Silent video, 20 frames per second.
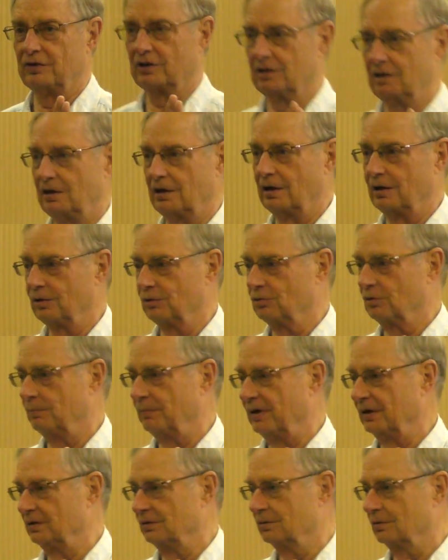the canonical
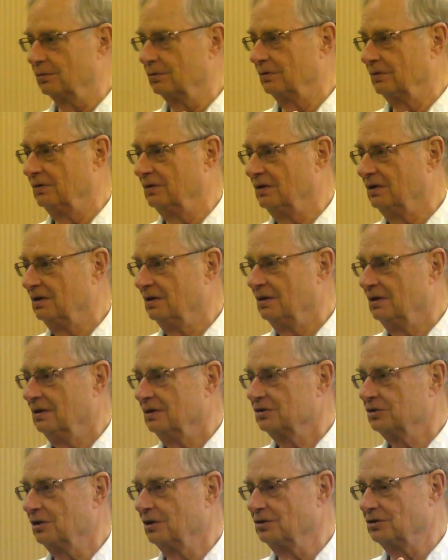bundle.
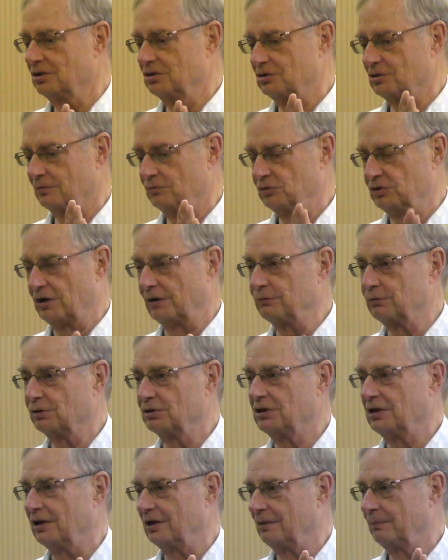Since it's of general
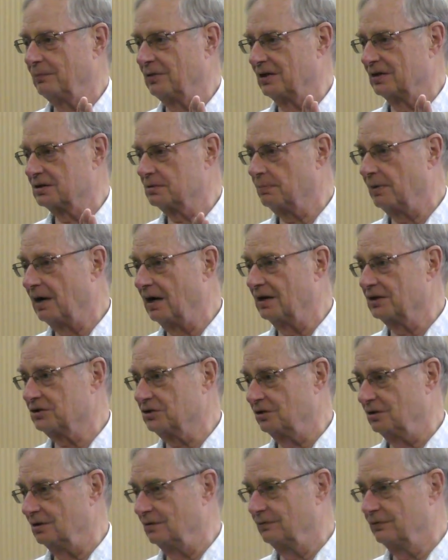type, that's
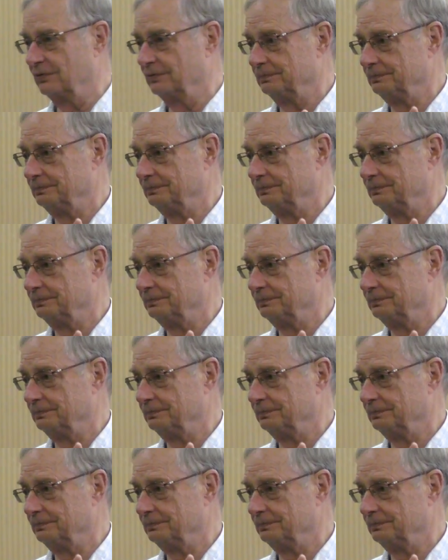positive.